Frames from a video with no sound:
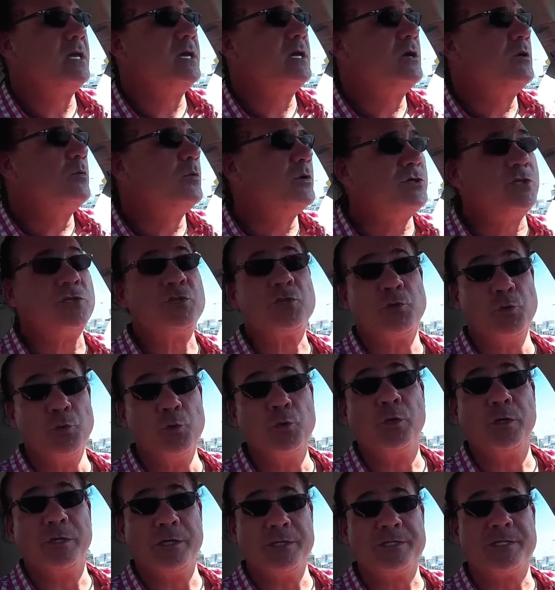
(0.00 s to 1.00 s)
which is
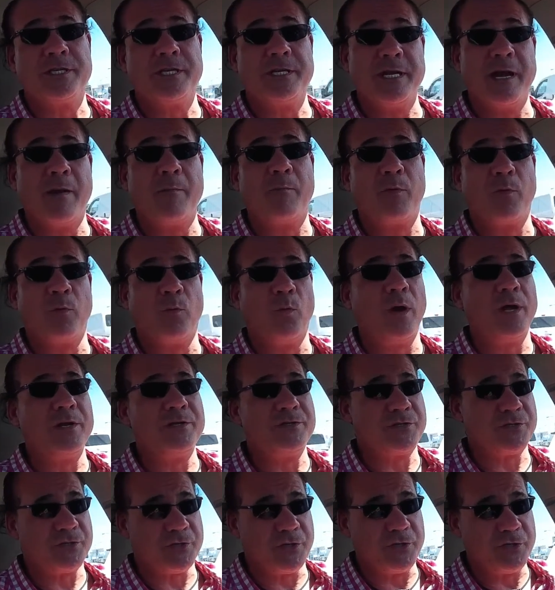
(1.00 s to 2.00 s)
Google is the
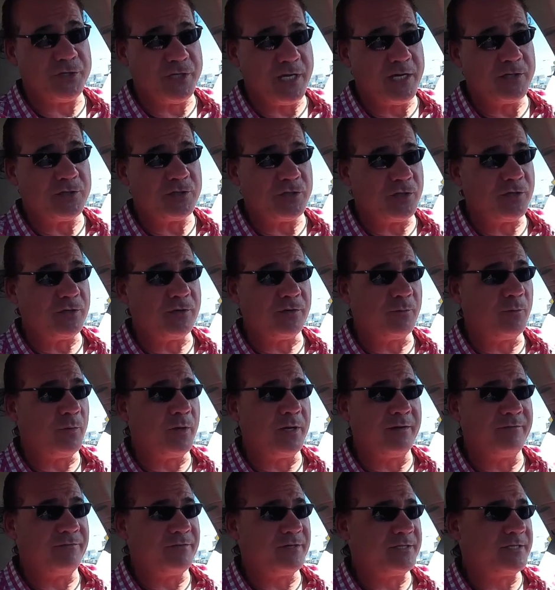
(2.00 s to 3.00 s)
#1 search engine, or
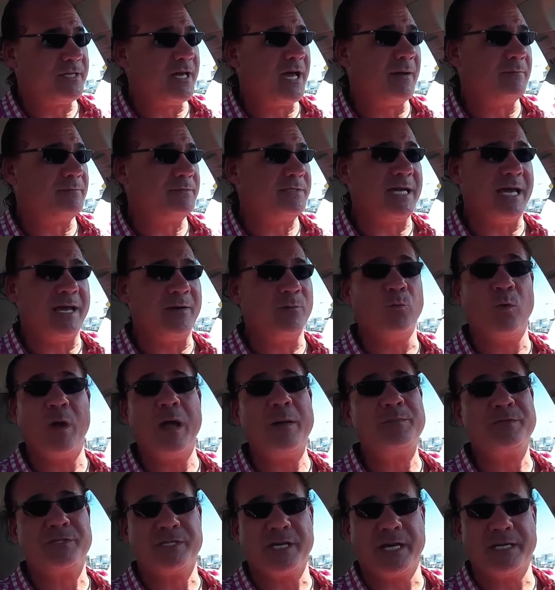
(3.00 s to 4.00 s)
one of the top 10
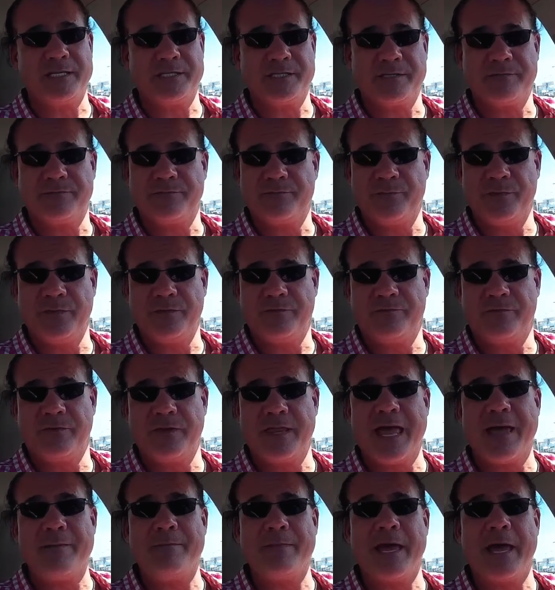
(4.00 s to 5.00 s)
websites for
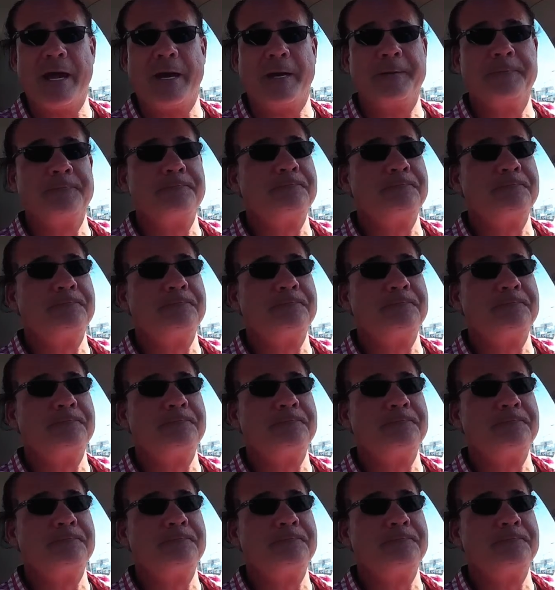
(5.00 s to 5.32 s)
that matter.